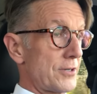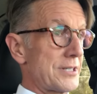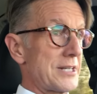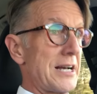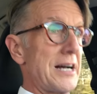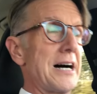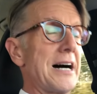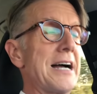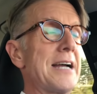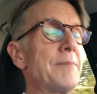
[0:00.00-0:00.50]

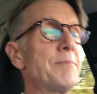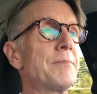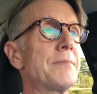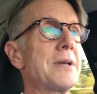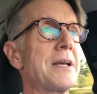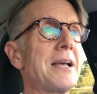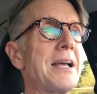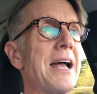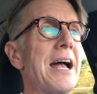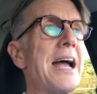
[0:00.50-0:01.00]
time,
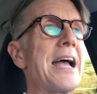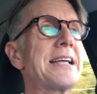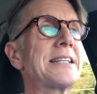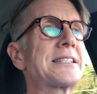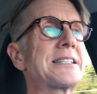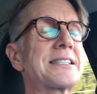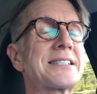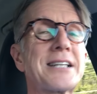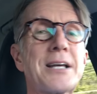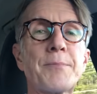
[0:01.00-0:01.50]
a
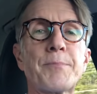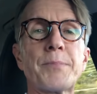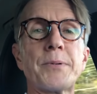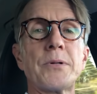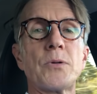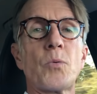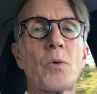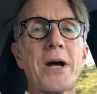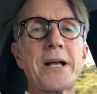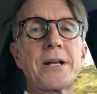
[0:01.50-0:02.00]

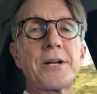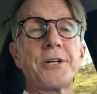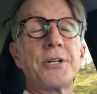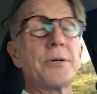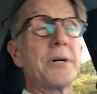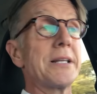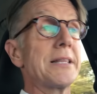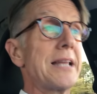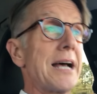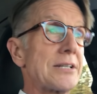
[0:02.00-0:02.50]
simple way to do it.